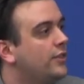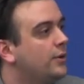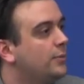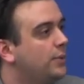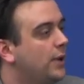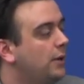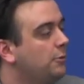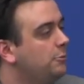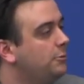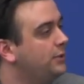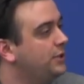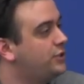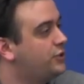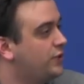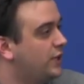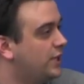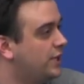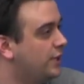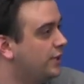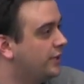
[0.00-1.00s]
They're probably
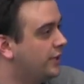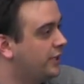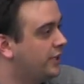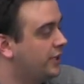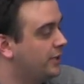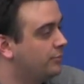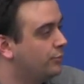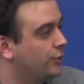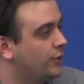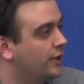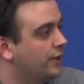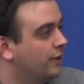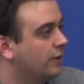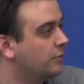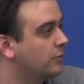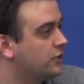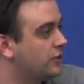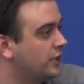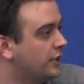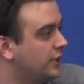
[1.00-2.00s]
trickier than the
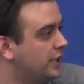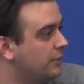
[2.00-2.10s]
embroidery machine.